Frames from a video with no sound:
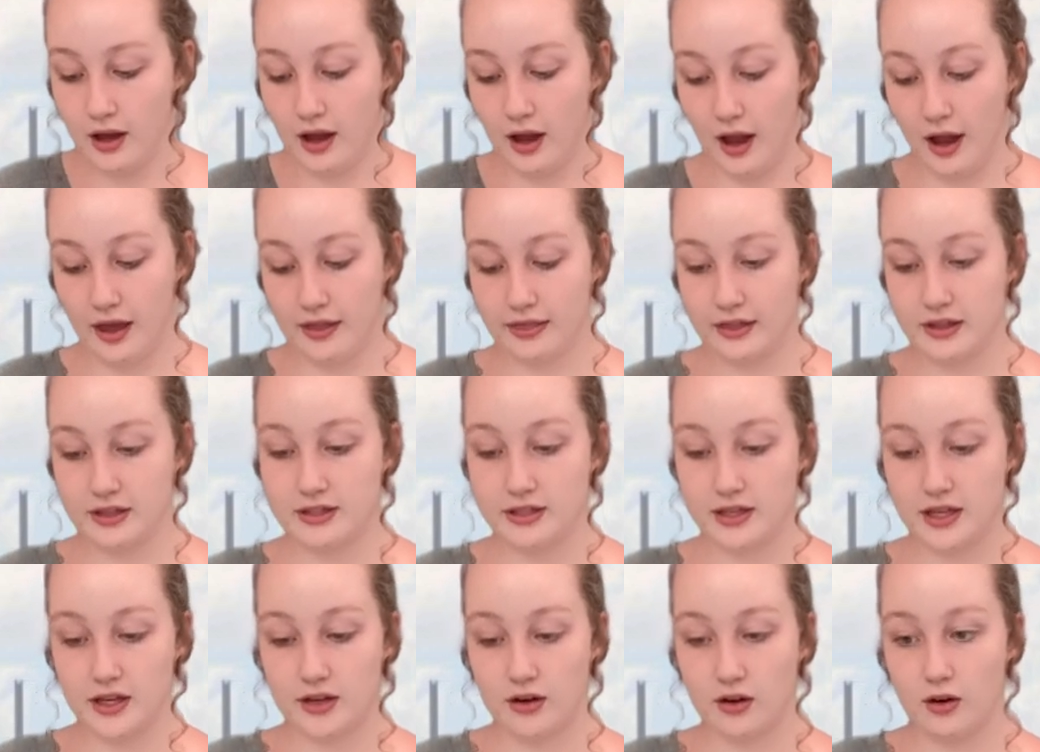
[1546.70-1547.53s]
And this
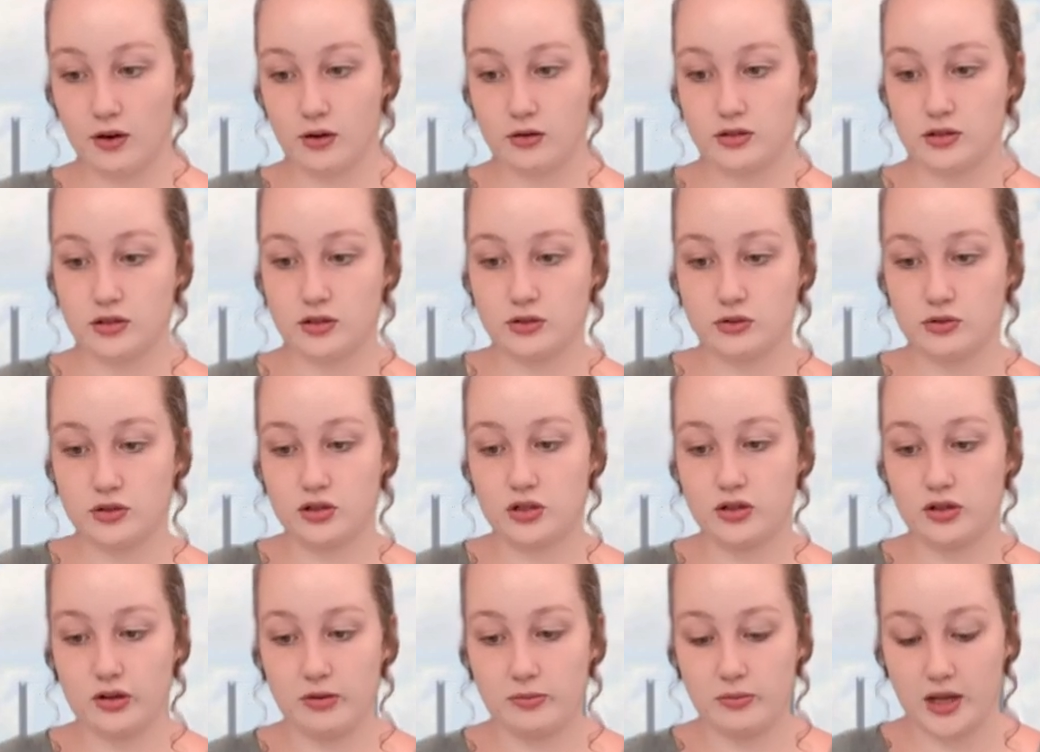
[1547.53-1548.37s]
can also
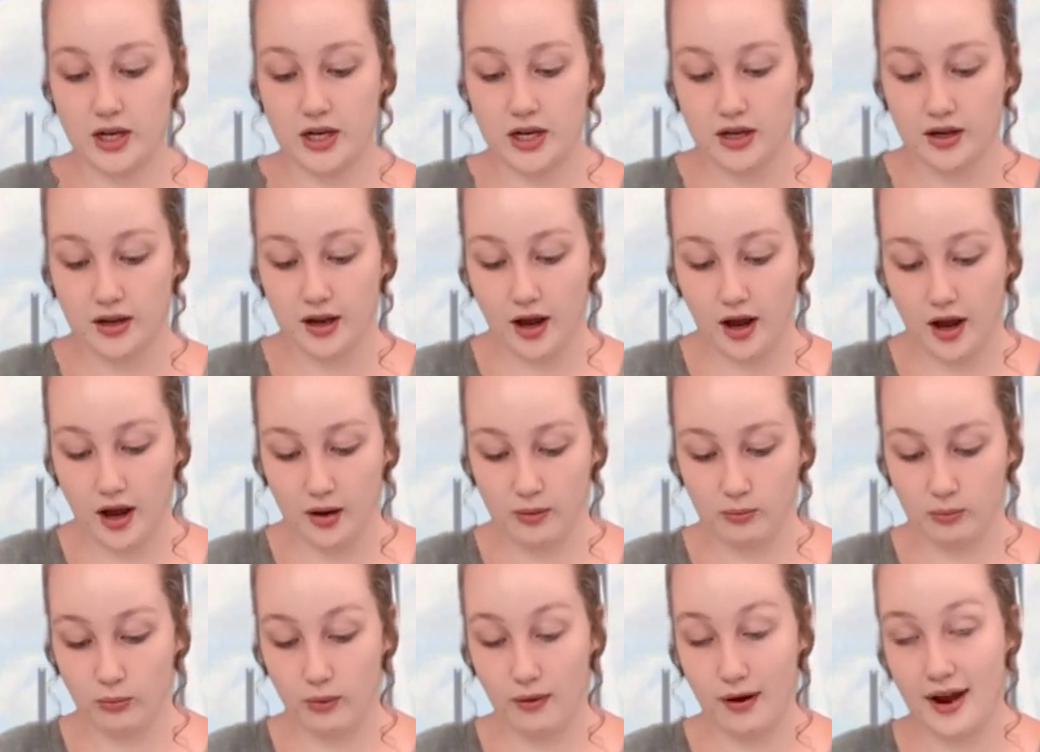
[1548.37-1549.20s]
determine
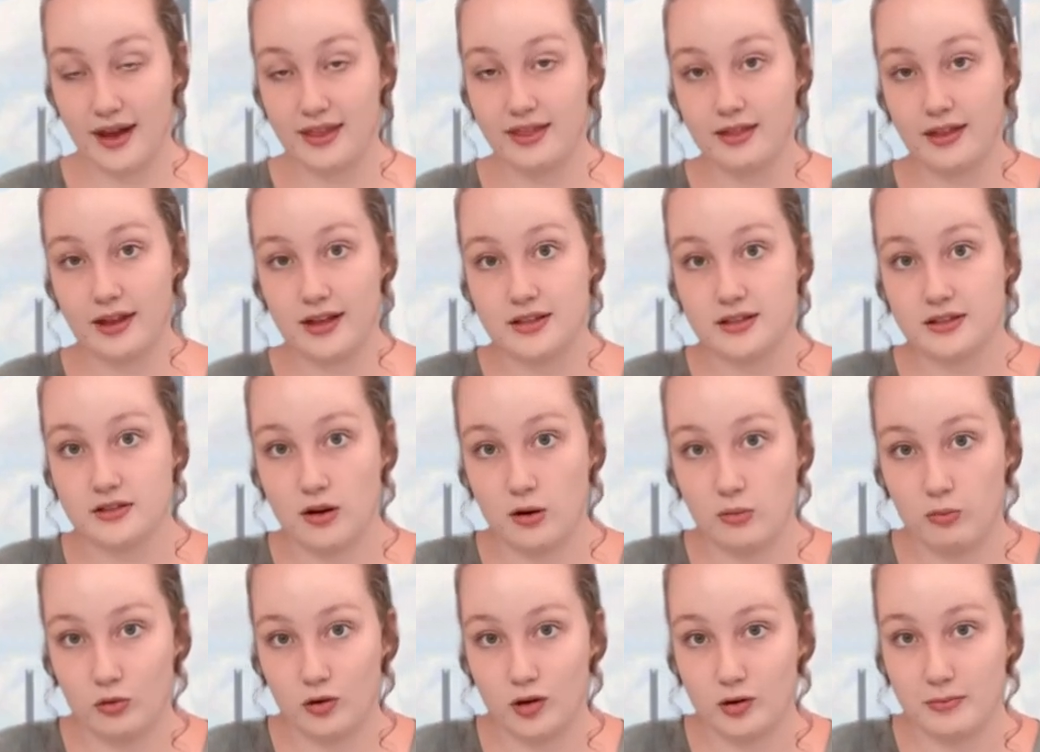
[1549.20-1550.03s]
why things are
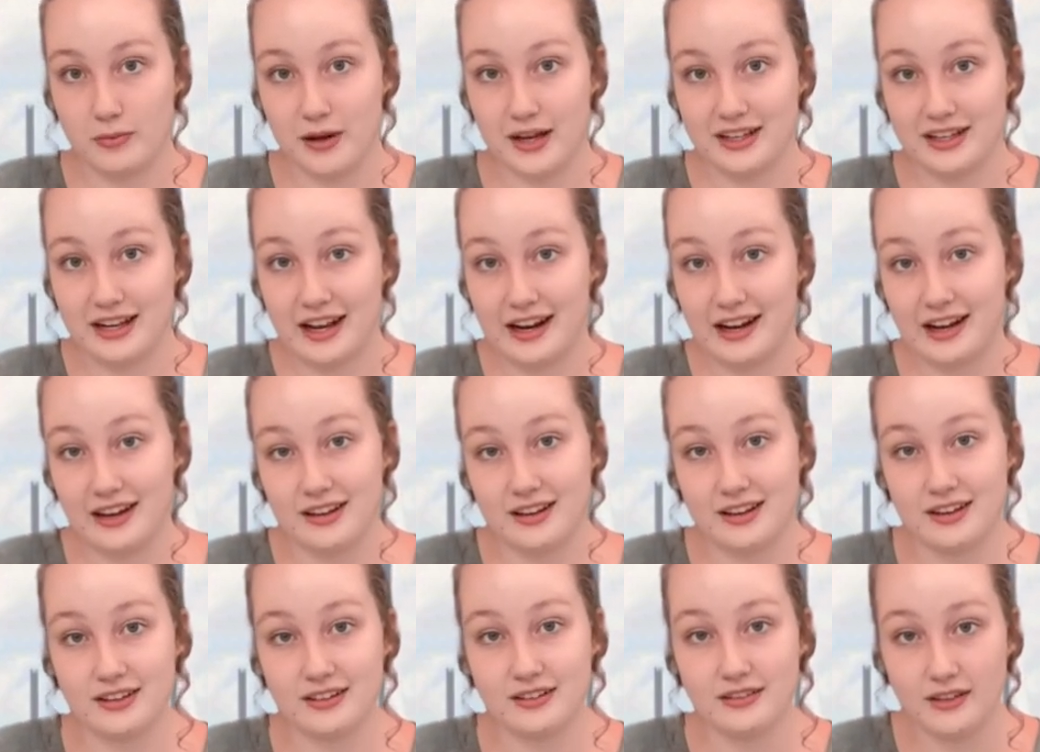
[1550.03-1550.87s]
more
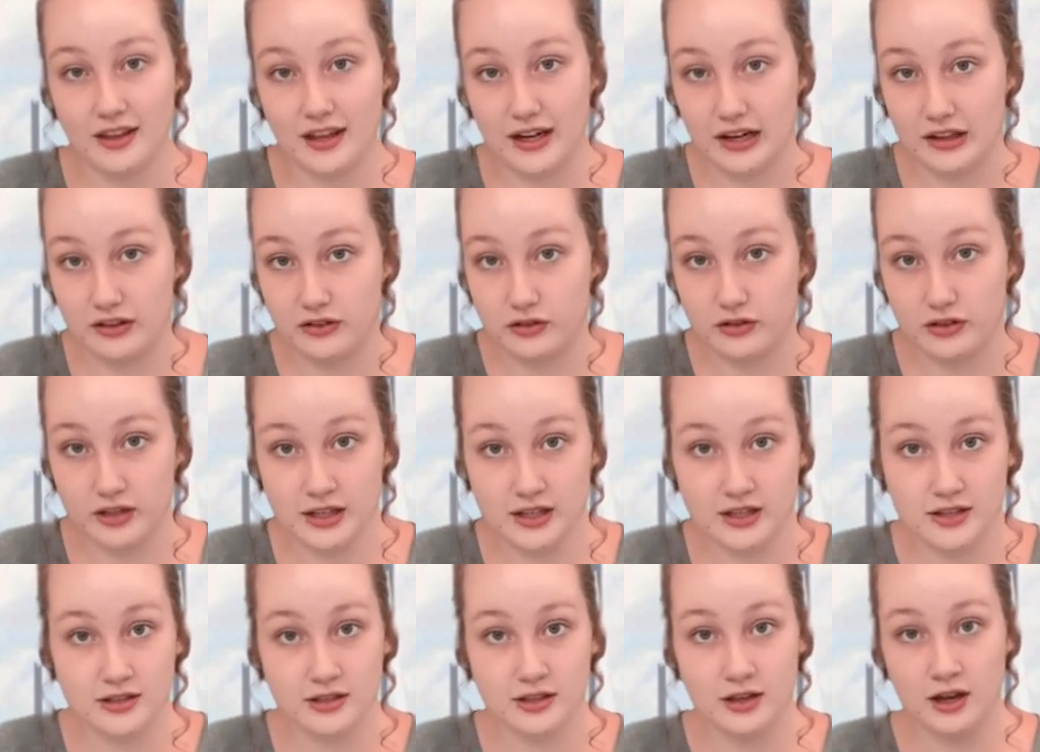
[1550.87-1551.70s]
magnetic than other
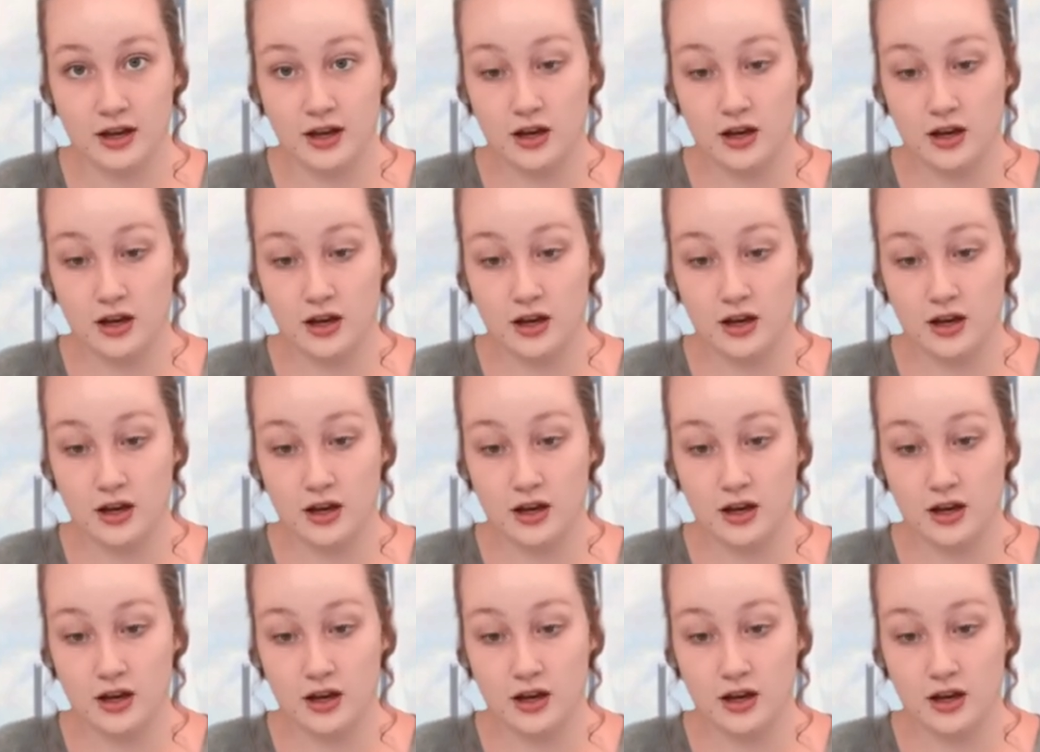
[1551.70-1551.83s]
things.